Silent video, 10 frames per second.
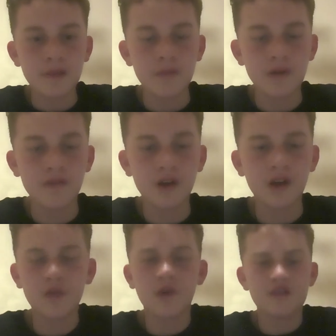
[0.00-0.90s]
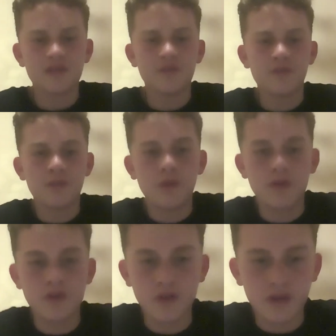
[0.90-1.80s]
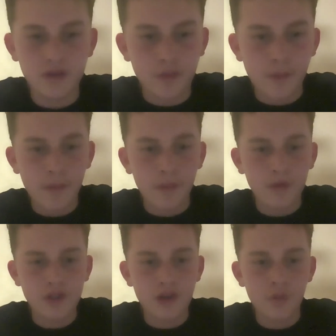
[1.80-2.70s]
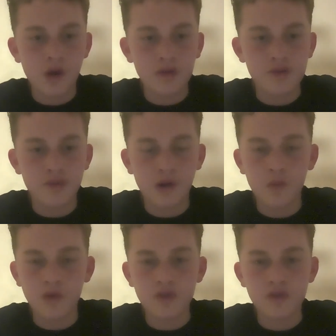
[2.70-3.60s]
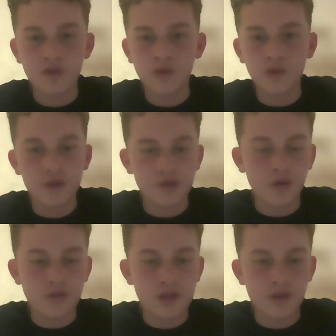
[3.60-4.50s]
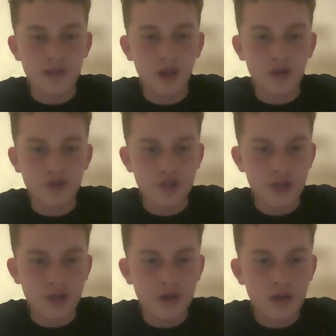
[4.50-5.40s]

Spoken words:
But otherwise, I pretty much only remember watching it once when I watched this whole series last year.